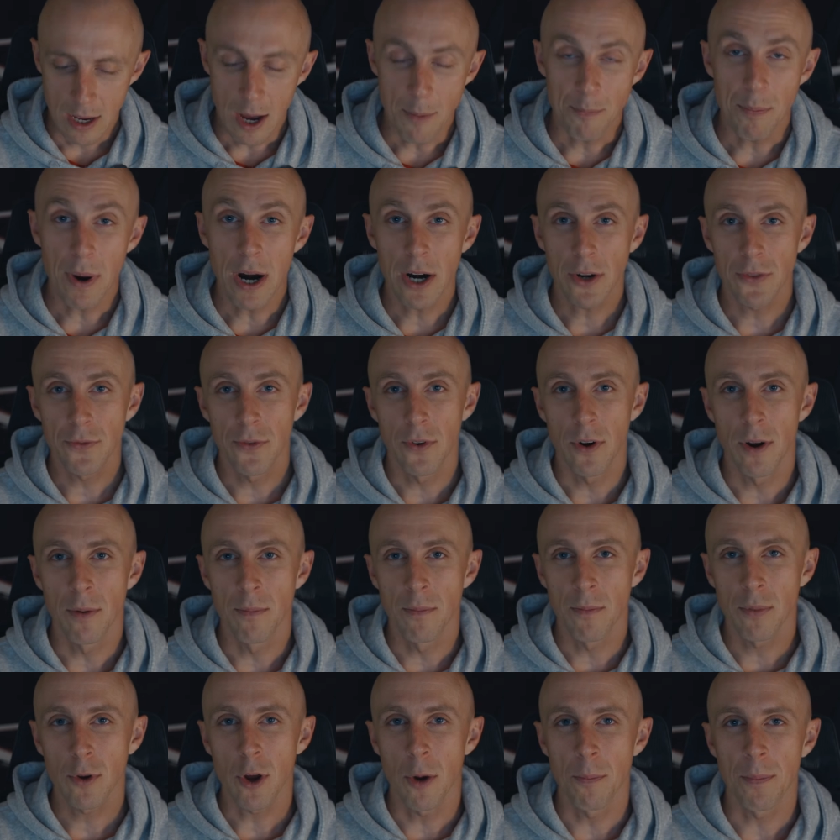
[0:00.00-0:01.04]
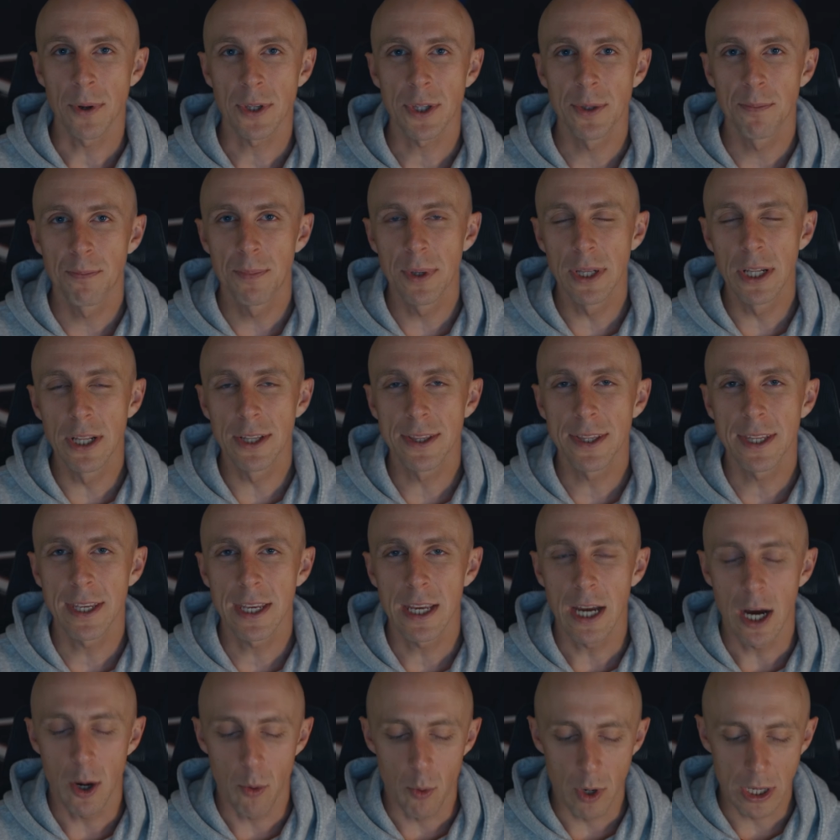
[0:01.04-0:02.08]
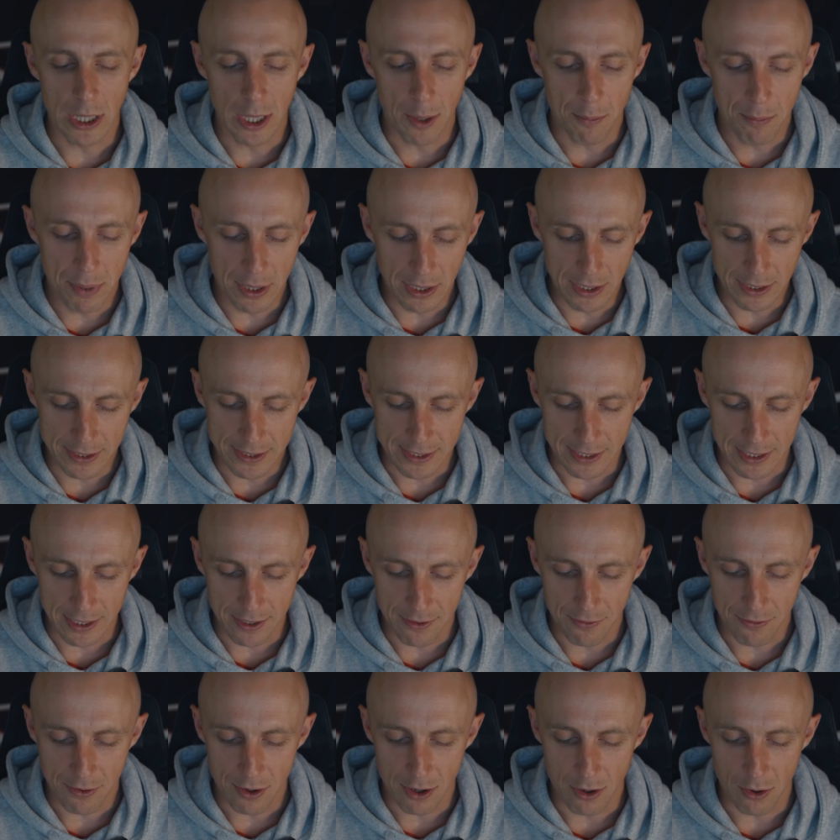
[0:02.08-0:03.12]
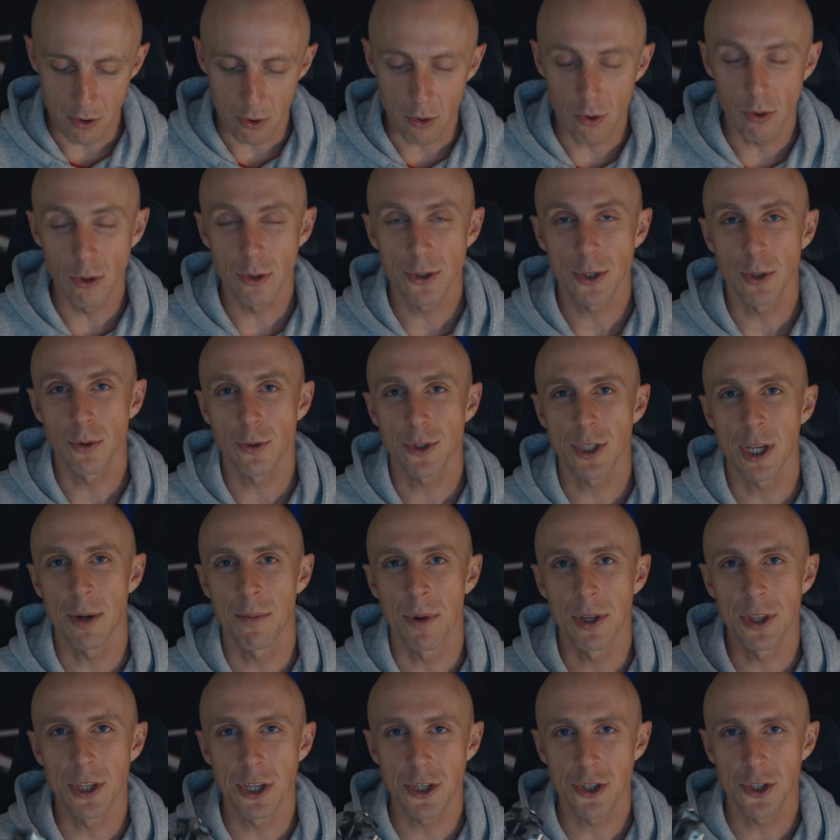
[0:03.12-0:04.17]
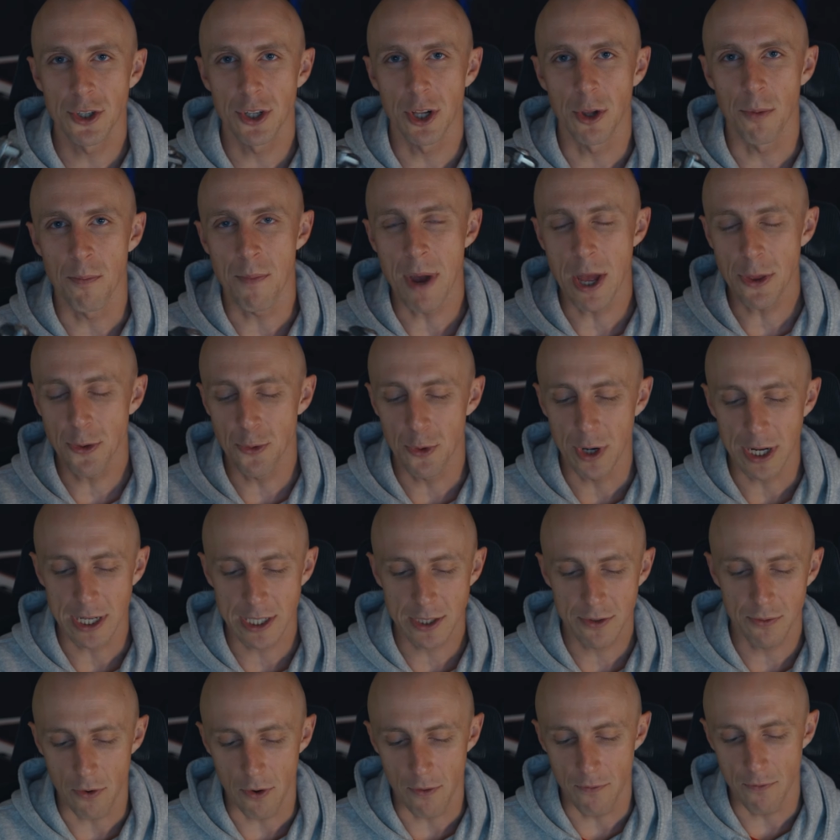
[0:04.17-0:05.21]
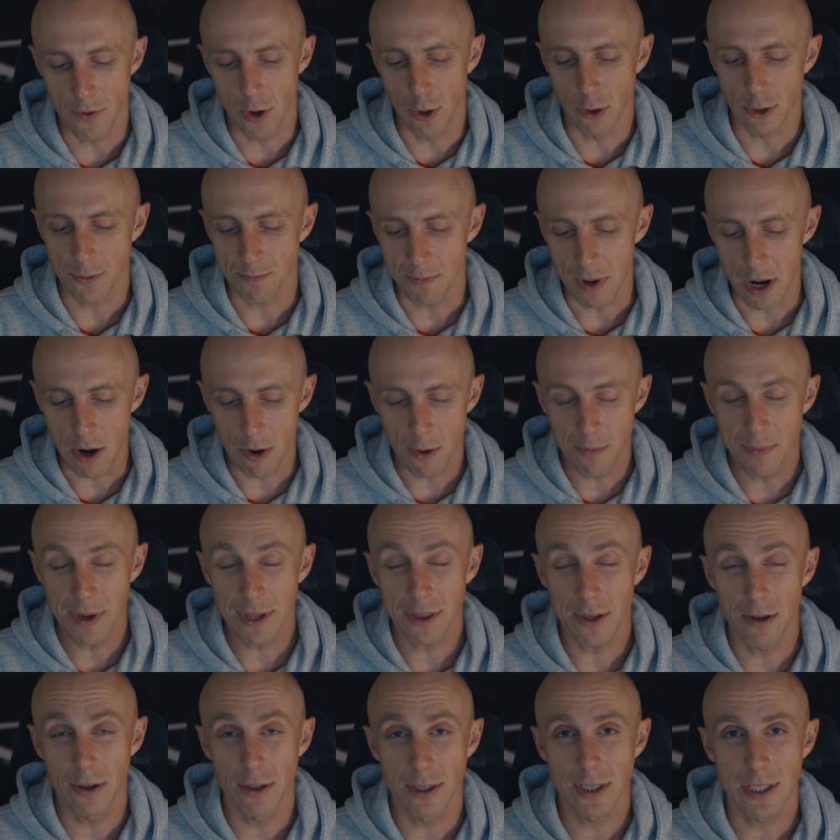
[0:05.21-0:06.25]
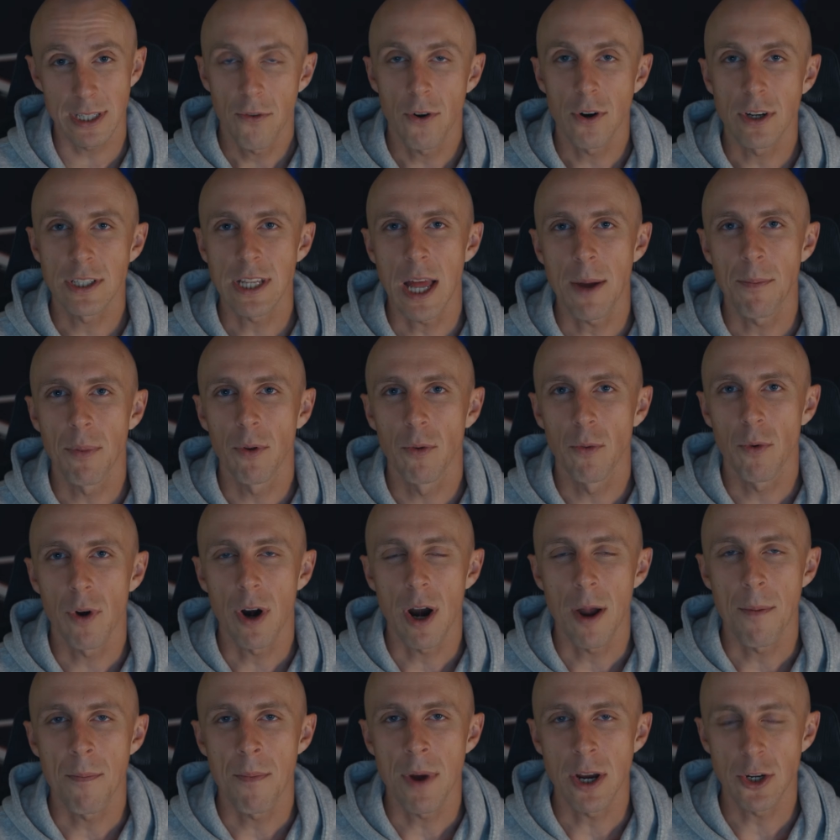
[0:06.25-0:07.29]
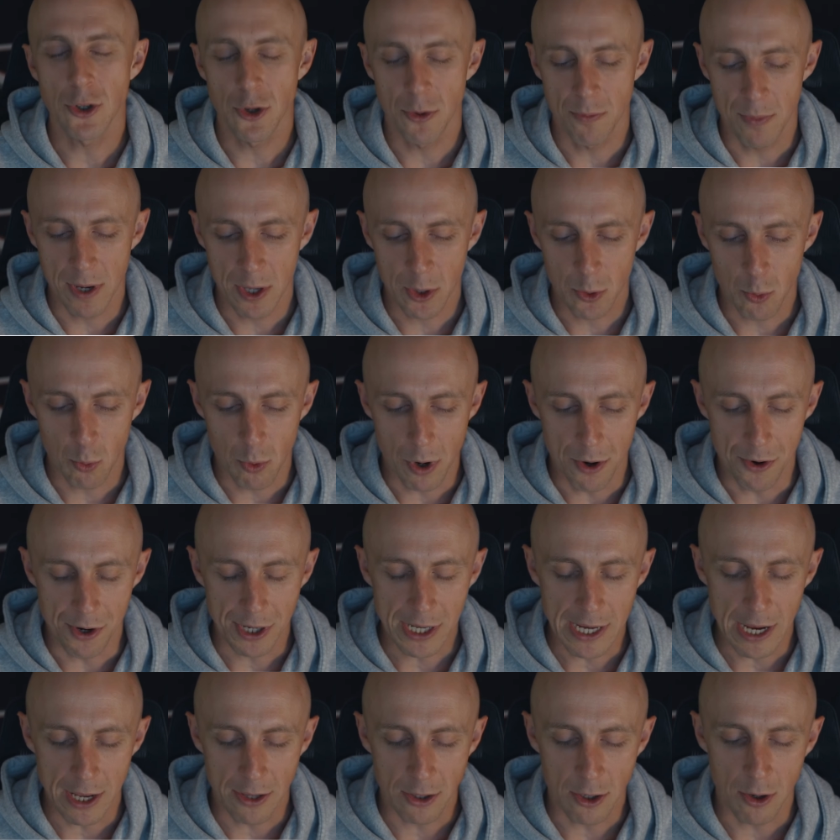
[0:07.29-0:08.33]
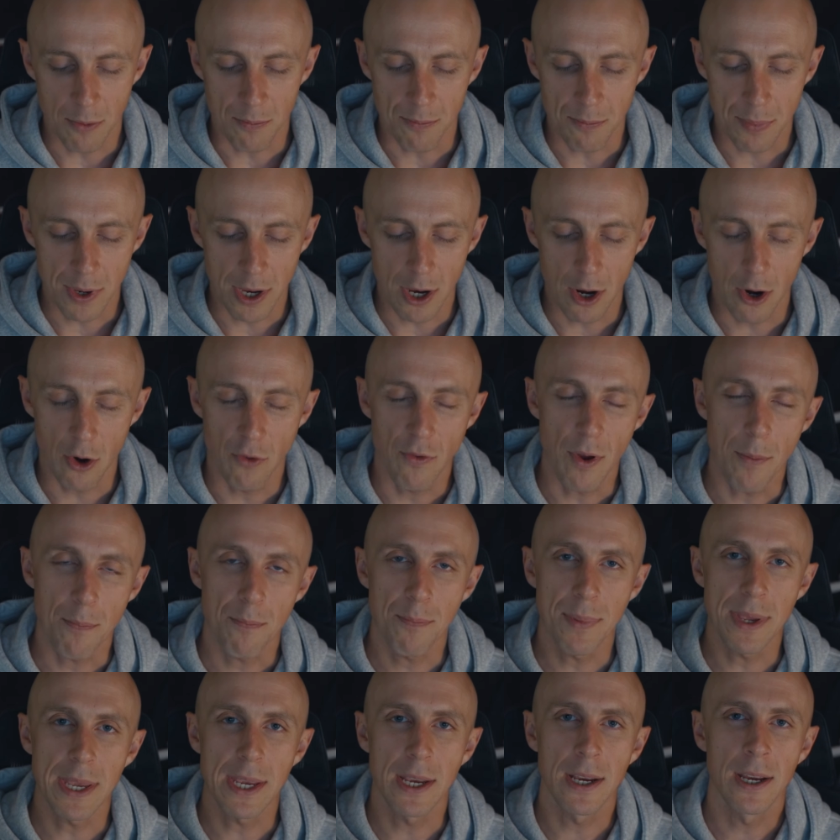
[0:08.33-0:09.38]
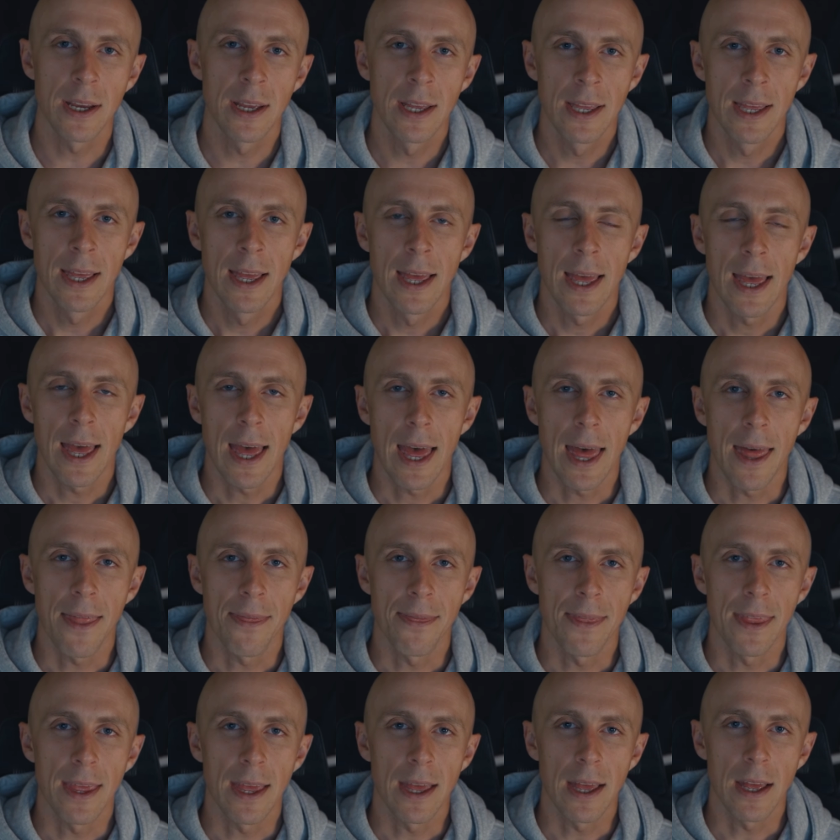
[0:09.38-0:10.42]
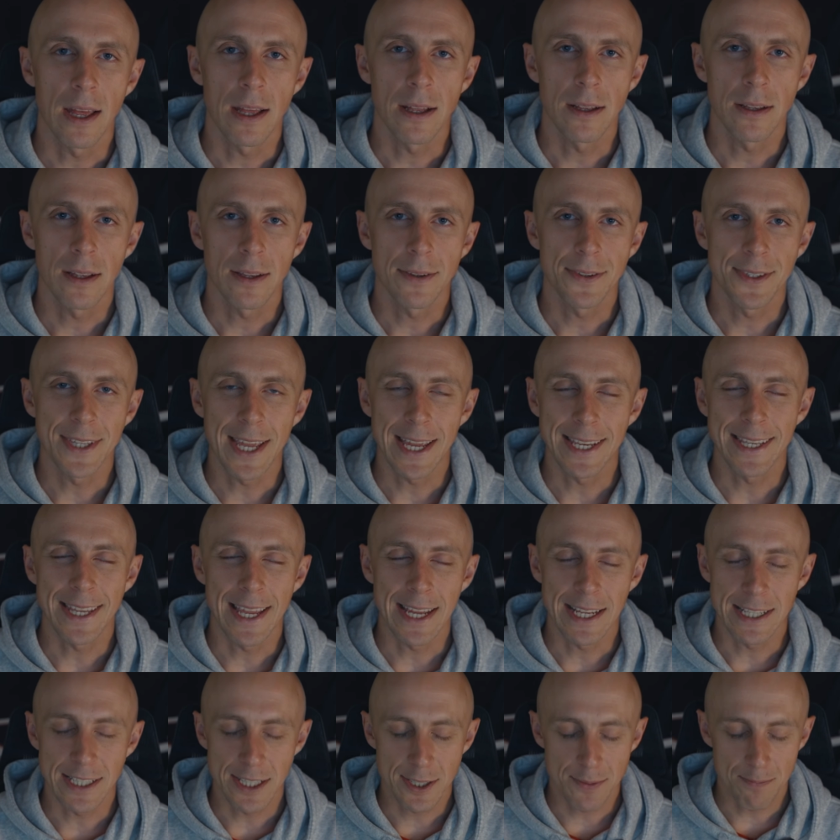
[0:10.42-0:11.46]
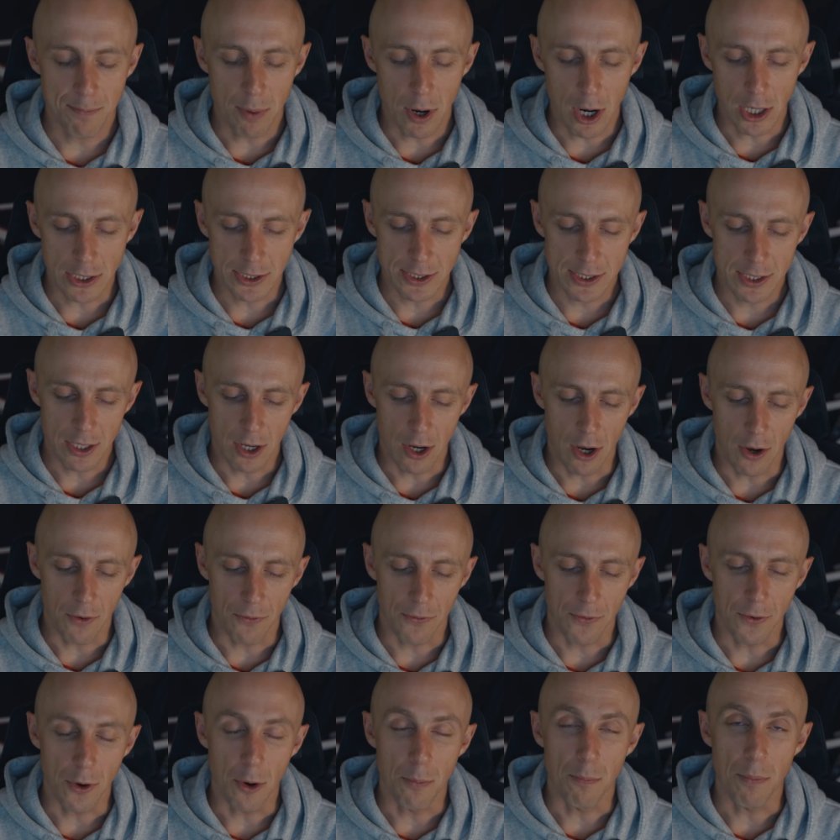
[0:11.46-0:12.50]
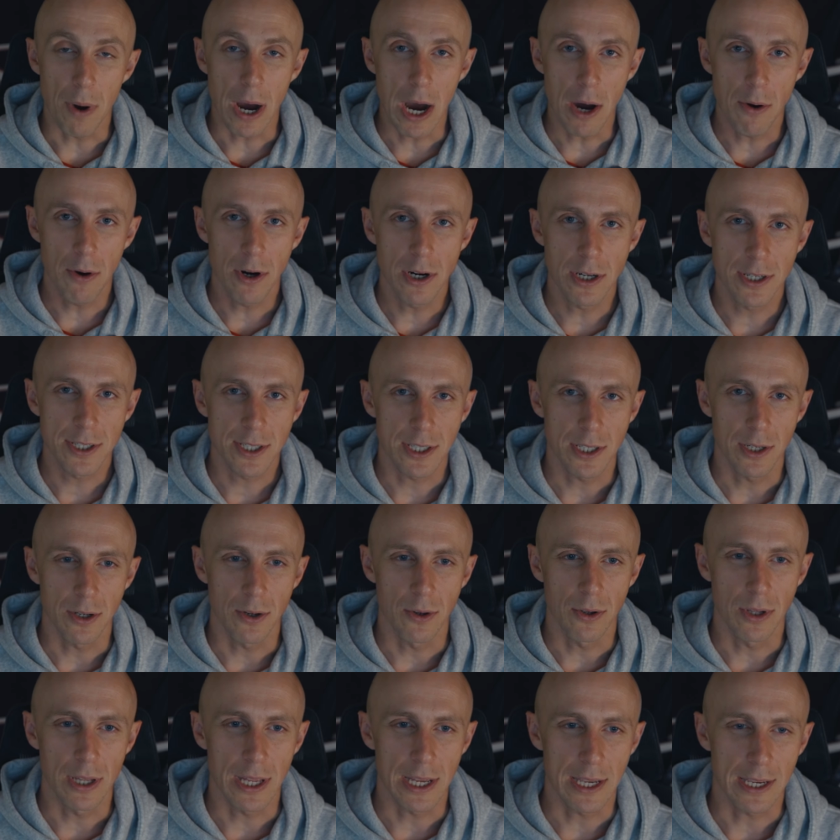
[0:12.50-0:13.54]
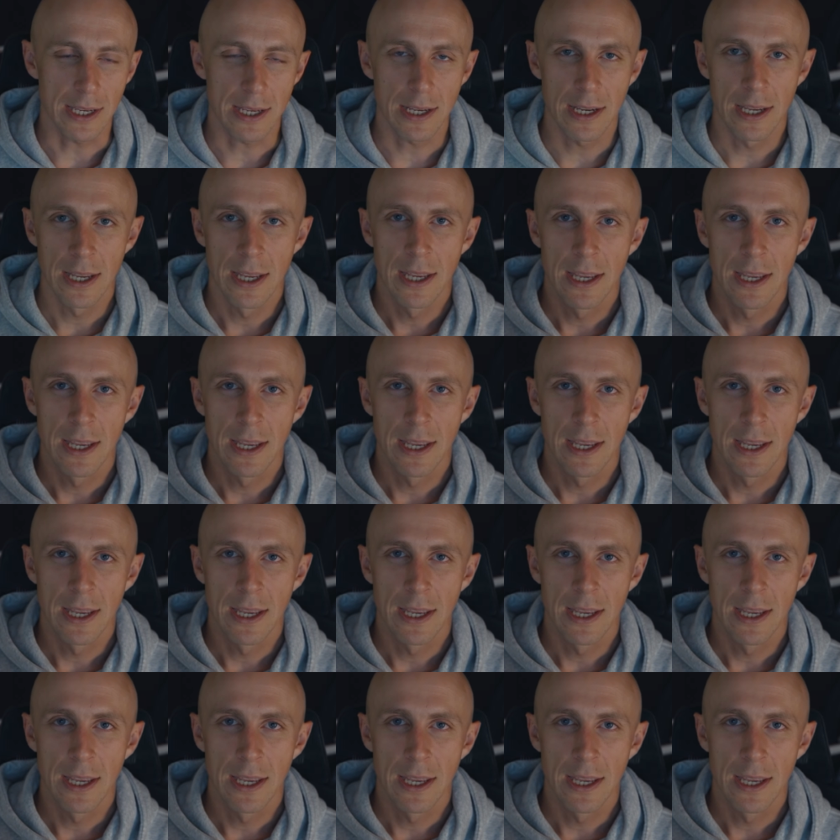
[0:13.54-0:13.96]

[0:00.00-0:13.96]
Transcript: Apart from compatibility, availability, there are also some additional metrics from those power meters. For example, there are a measurement where we can compare the peak and the dead end spot of your power, so like